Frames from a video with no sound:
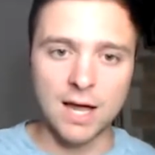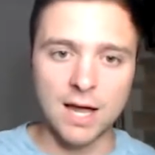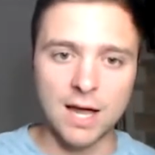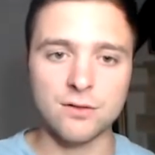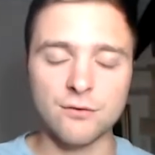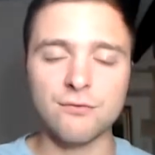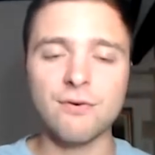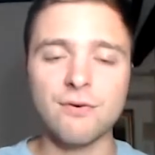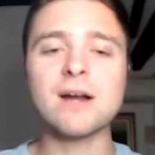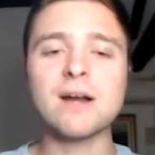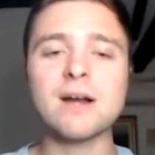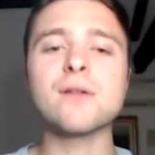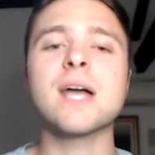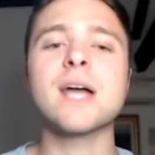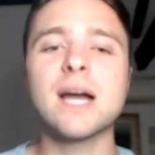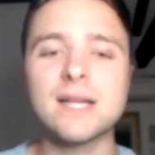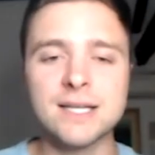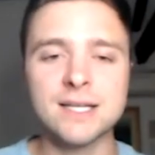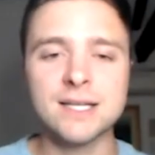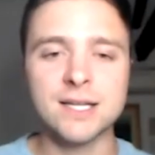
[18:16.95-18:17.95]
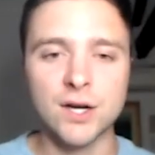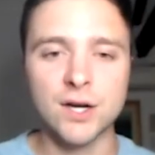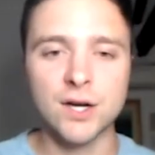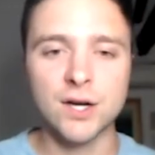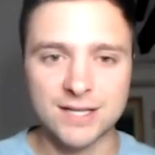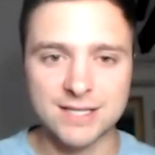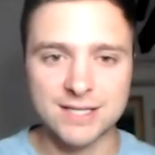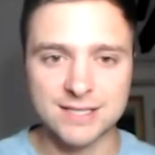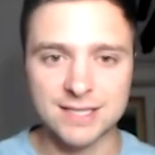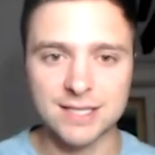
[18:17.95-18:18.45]
And the final thing I need
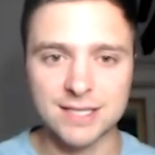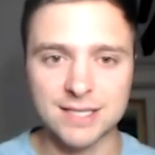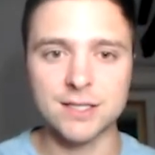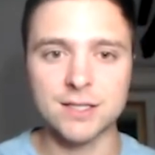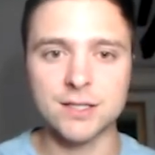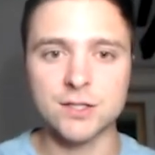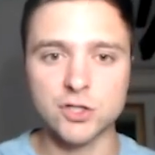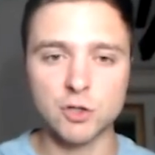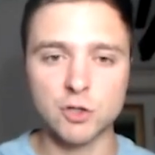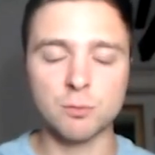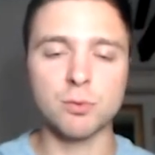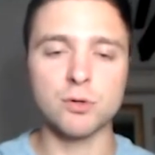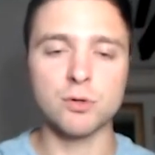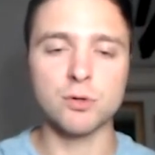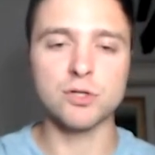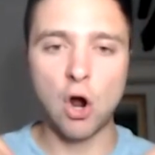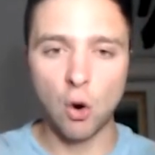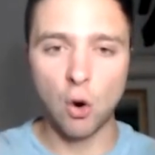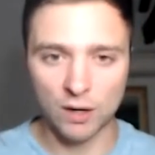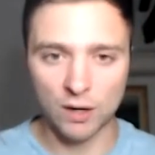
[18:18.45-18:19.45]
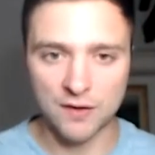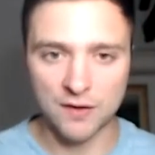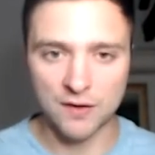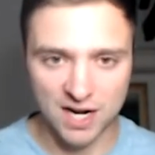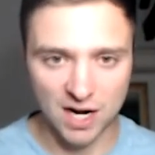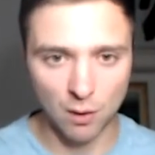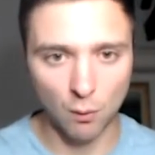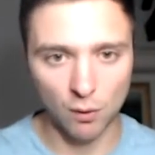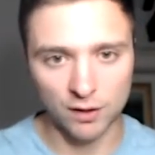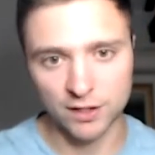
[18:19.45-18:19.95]
here is the super token
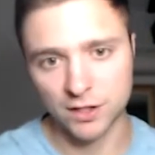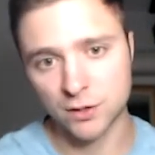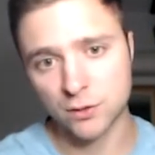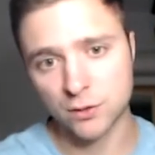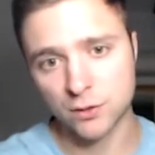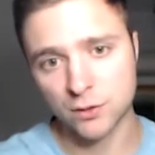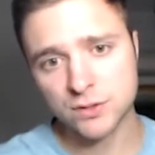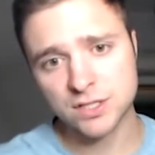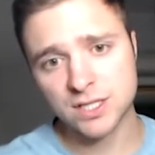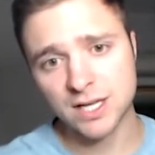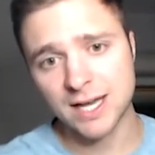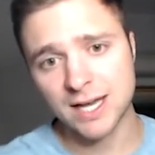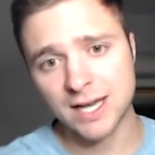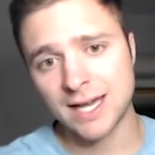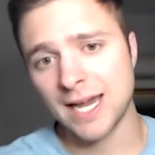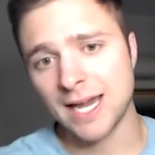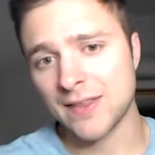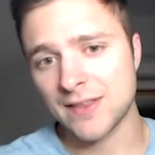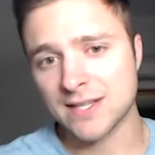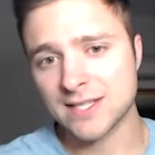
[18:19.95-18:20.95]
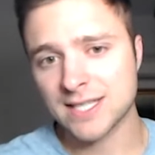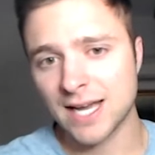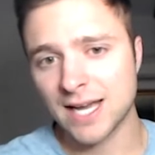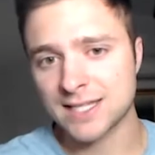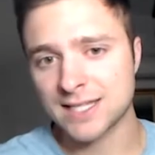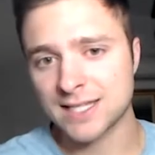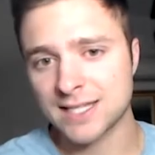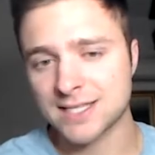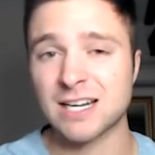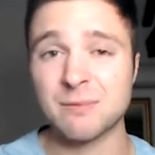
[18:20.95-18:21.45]
that I want to use. In this
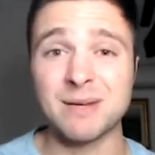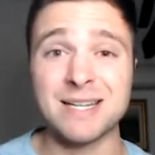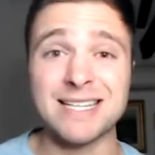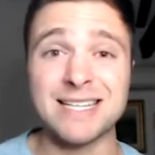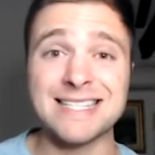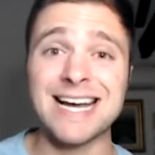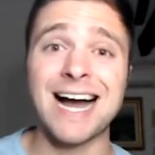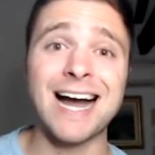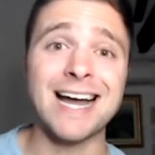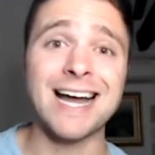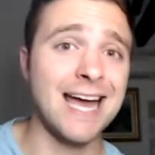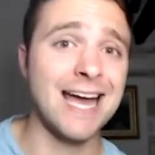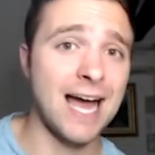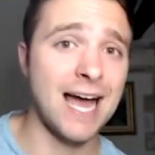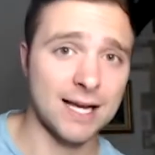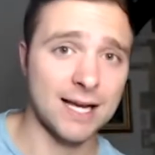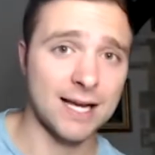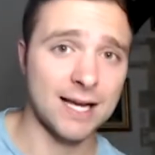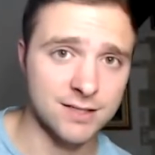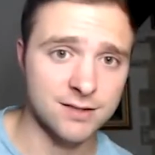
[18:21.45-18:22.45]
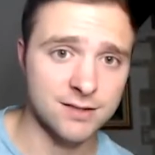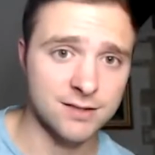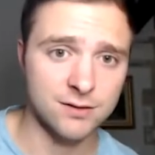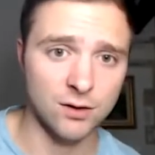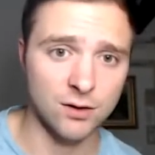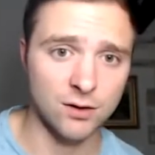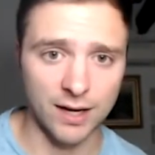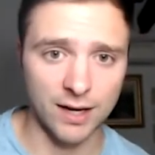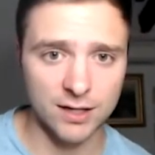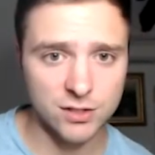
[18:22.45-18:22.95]
case, it's going to be DAIX,
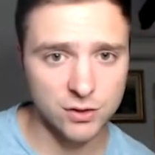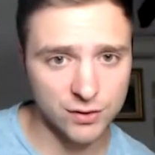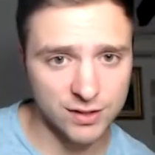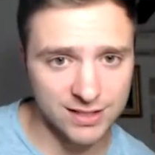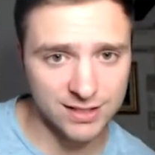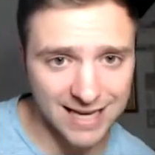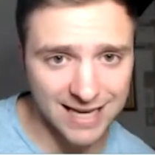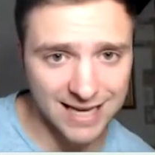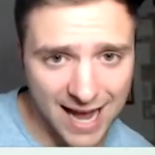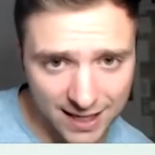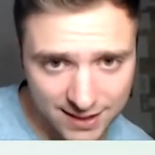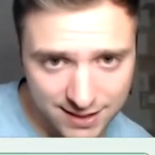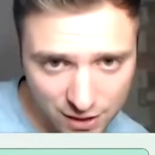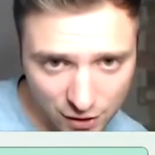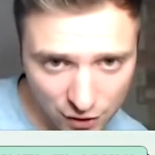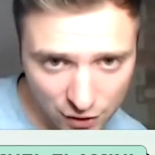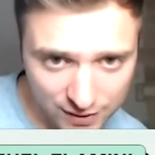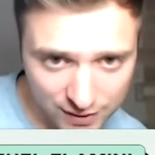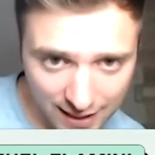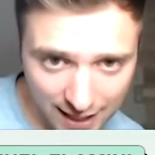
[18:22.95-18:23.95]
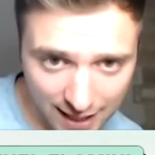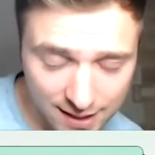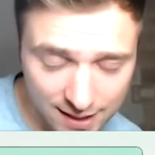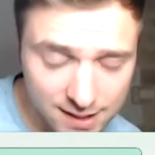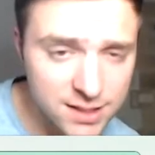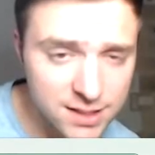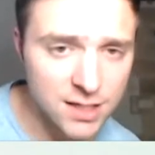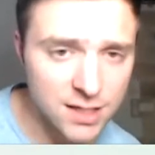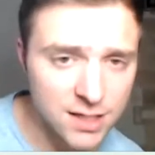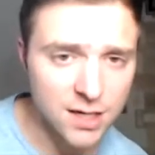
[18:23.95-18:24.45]
okay? So this X here at the
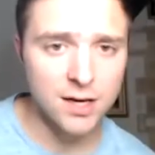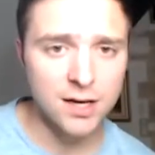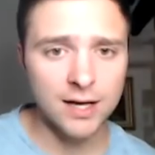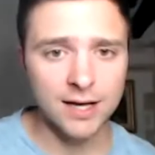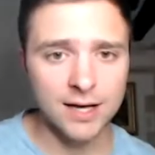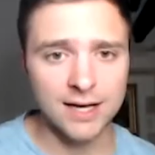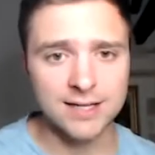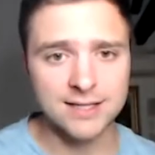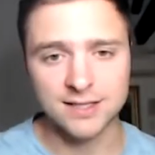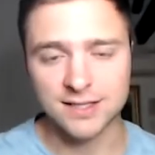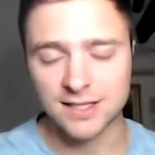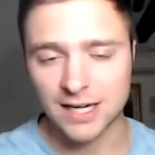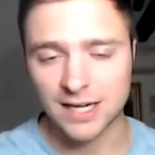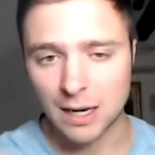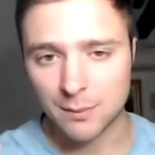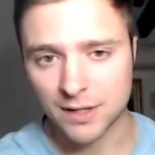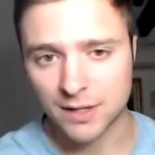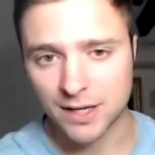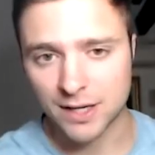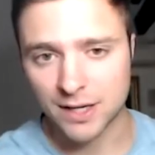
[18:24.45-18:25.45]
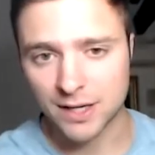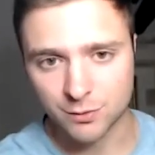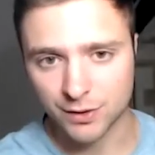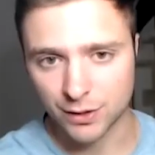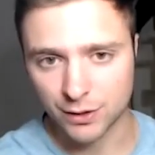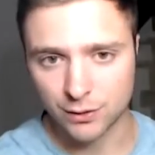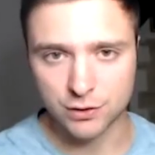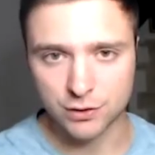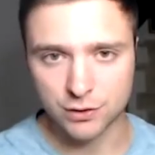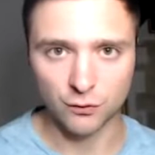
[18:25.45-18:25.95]
end is the denomination
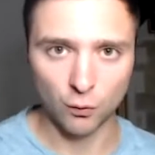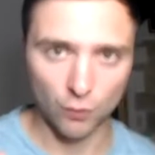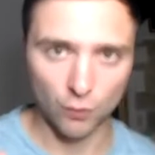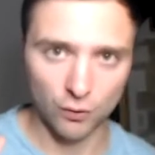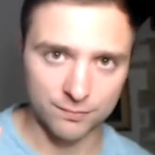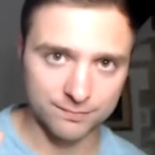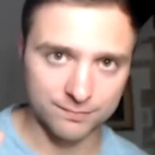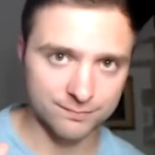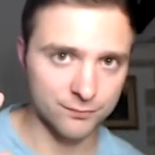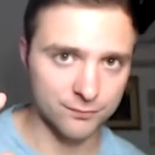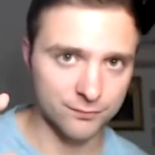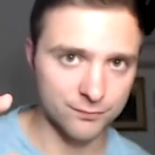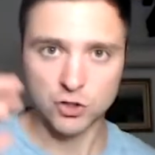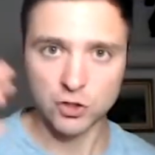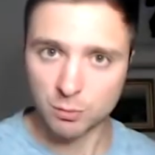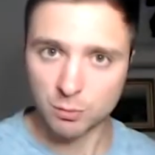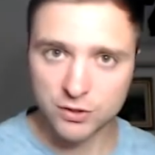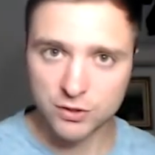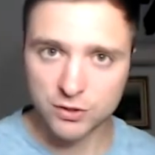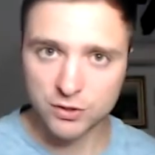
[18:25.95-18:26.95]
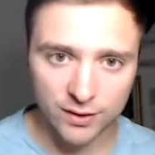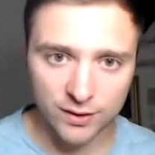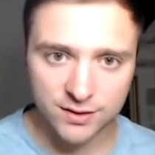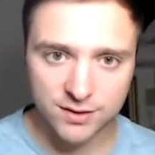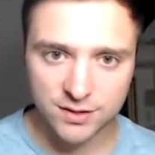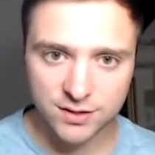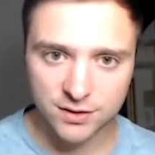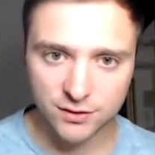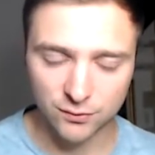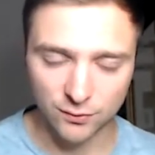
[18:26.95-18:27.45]
we use for super
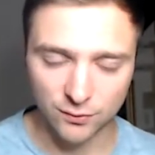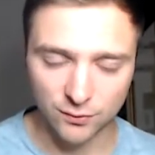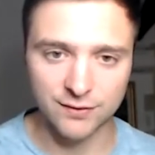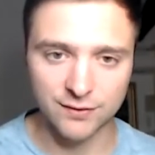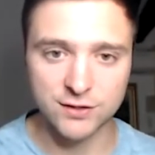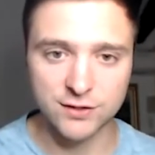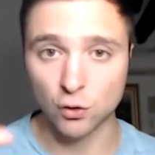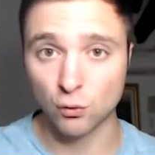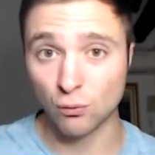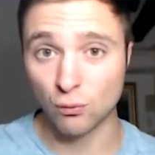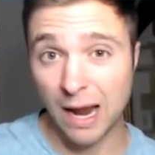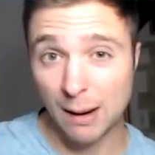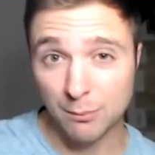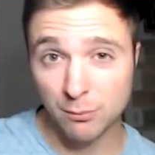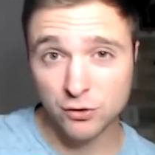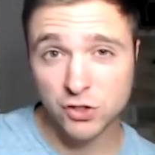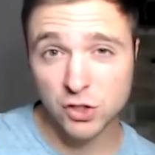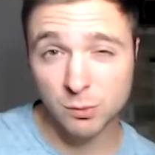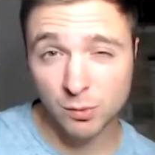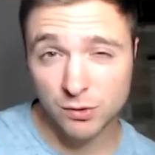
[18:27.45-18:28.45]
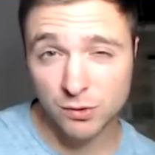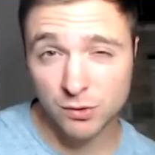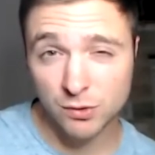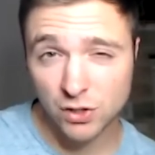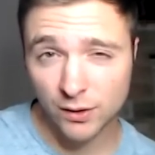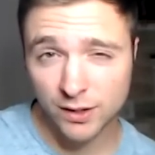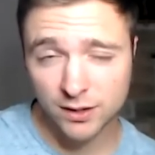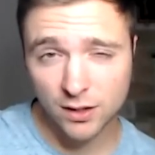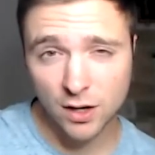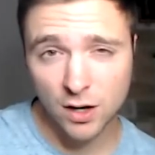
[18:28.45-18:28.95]
tokens, right? If it's a wrapper super
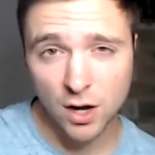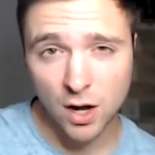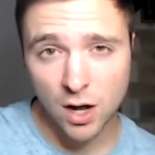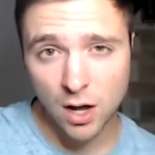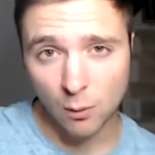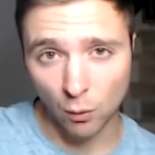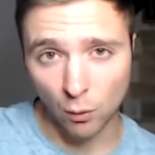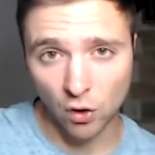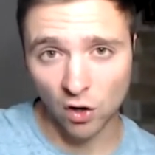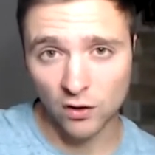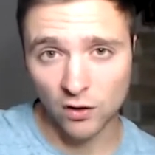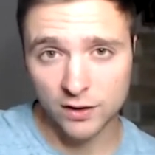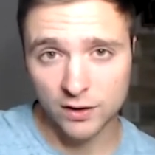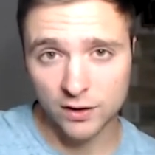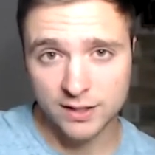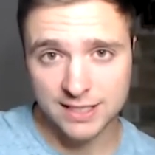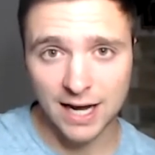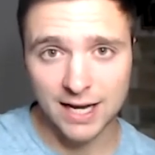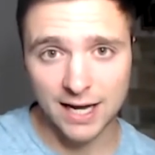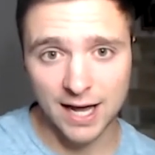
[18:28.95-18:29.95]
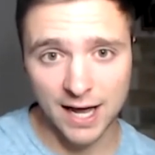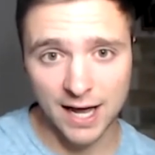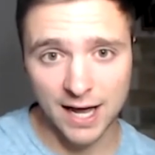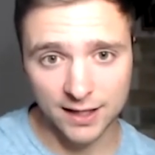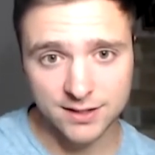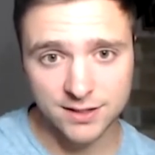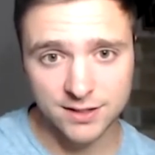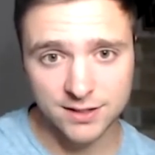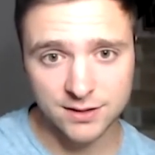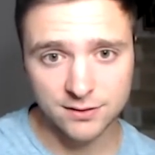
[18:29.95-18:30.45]
token, we'll call it
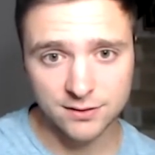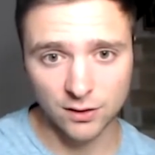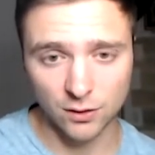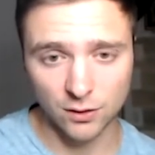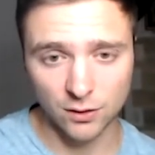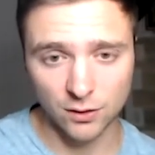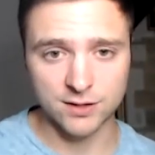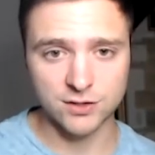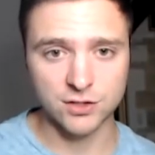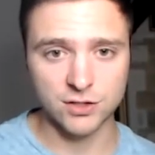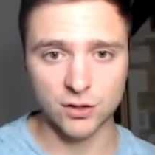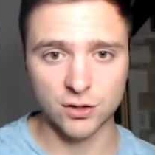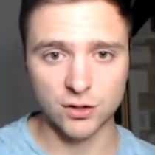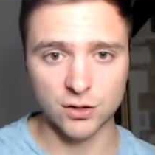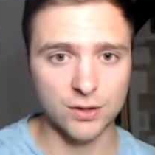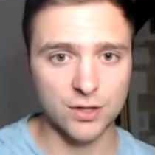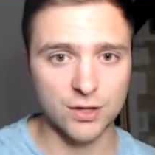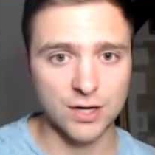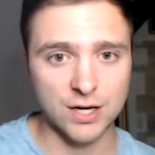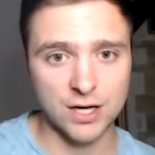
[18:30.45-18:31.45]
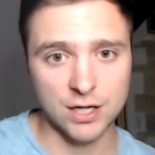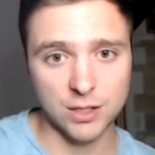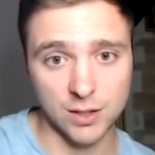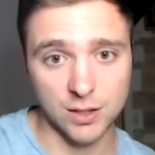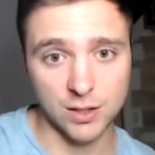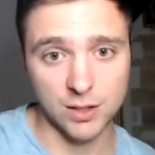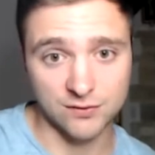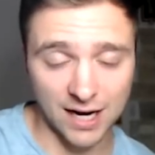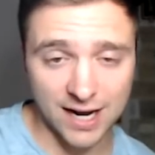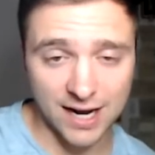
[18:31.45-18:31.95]
DAIX, okay? So
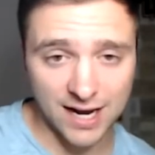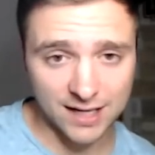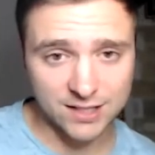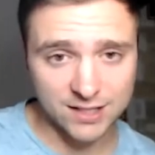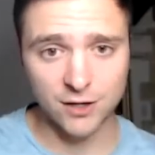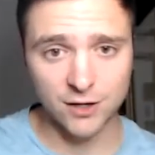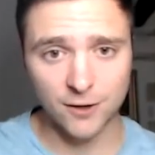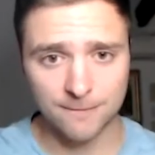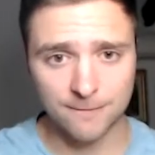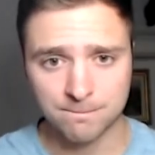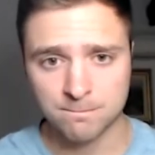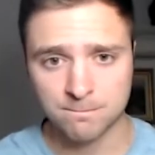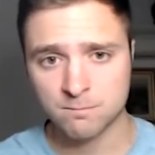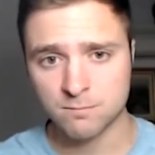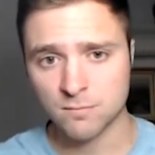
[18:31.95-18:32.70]
you have DAIX here.